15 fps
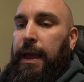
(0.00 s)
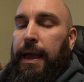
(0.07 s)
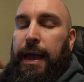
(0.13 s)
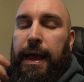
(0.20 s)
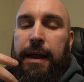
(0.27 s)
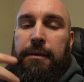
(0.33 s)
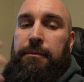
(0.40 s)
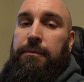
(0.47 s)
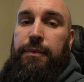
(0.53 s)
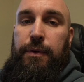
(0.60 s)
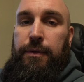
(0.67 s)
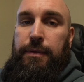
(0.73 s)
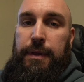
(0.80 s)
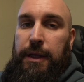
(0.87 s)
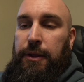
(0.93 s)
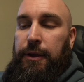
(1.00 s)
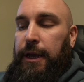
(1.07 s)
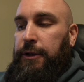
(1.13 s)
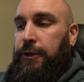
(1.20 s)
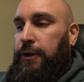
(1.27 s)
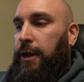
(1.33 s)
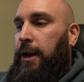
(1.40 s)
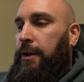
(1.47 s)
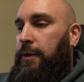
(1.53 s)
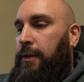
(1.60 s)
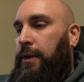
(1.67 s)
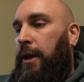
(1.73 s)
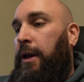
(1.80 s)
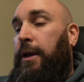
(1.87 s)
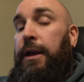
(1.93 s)
And then you get your loan.
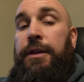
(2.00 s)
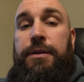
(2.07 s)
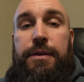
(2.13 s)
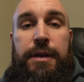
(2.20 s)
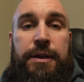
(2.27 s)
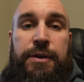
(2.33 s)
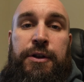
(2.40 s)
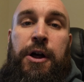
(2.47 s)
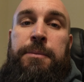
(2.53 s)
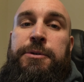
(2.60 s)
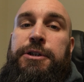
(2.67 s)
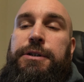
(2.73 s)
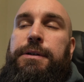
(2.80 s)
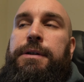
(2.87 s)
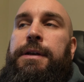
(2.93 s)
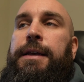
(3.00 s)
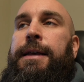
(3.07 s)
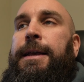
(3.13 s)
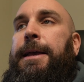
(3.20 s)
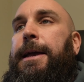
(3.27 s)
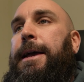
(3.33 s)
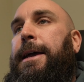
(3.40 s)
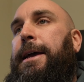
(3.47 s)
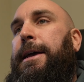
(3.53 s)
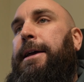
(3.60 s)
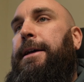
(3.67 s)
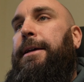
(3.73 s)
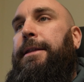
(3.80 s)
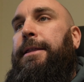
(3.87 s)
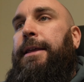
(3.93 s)
So it's an option.
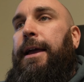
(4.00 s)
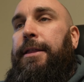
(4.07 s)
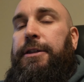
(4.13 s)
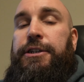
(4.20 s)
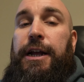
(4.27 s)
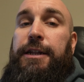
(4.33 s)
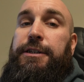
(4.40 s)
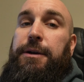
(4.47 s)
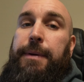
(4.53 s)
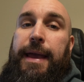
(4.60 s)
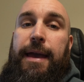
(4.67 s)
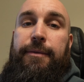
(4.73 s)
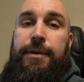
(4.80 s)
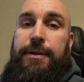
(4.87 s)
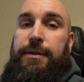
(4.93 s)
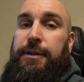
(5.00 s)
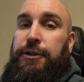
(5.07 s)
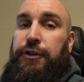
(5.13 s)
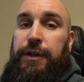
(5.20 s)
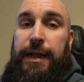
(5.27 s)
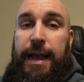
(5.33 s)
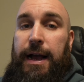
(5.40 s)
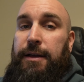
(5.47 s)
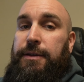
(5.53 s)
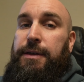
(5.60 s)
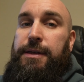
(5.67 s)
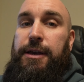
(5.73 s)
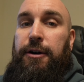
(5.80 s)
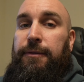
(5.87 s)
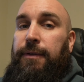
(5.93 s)
The other challenge that we're having is literally
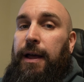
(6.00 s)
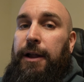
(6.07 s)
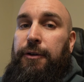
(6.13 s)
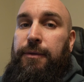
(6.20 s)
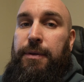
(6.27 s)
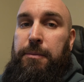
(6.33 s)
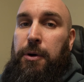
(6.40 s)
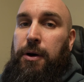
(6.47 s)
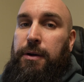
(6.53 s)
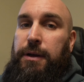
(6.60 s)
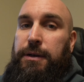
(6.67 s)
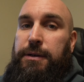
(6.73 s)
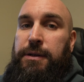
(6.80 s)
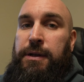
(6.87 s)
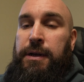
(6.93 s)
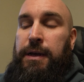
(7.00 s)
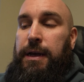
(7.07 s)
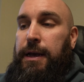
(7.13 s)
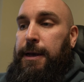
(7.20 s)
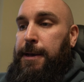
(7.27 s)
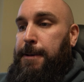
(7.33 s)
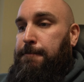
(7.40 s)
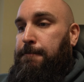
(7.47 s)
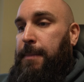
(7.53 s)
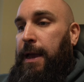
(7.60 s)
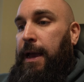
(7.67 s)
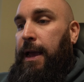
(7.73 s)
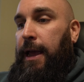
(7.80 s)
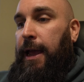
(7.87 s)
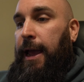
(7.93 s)
houses here are flying off the market,
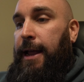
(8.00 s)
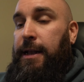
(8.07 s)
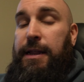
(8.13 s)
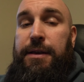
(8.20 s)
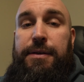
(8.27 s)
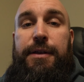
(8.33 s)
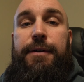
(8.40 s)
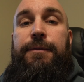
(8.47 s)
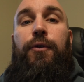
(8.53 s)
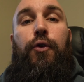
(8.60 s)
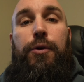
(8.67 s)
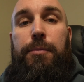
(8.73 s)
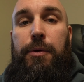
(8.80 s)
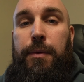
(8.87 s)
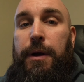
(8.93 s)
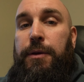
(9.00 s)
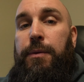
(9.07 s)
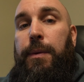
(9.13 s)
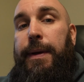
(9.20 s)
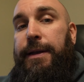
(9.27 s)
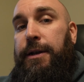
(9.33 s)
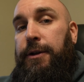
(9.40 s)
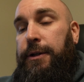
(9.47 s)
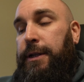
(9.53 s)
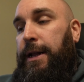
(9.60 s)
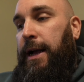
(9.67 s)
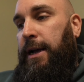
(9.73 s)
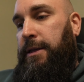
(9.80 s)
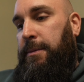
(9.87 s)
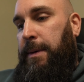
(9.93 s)
at least the affordable ones. We went and looked at
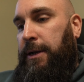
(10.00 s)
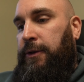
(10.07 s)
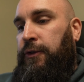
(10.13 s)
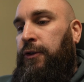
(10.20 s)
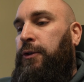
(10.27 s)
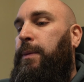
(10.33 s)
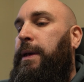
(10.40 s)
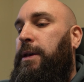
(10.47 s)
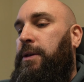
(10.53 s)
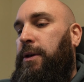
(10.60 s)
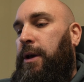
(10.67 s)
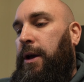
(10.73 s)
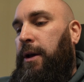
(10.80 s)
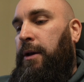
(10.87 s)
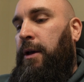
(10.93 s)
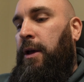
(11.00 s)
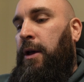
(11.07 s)
a house about 2 weeks ago